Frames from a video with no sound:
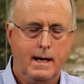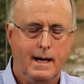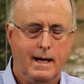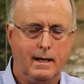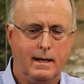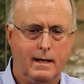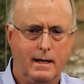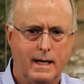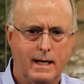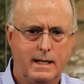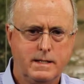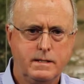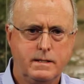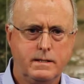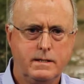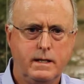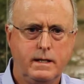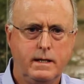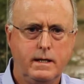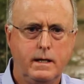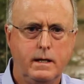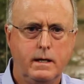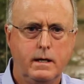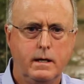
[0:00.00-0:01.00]
Unless
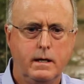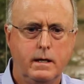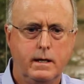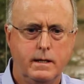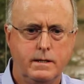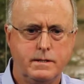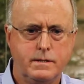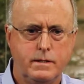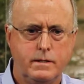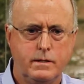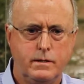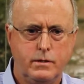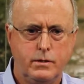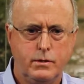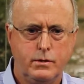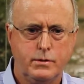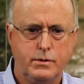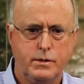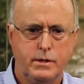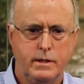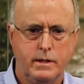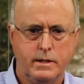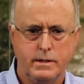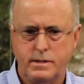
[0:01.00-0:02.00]
the
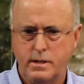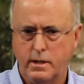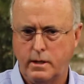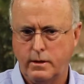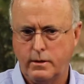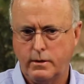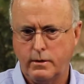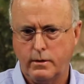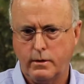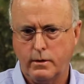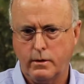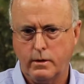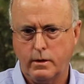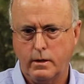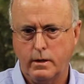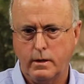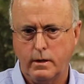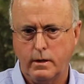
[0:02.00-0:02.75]
institution is under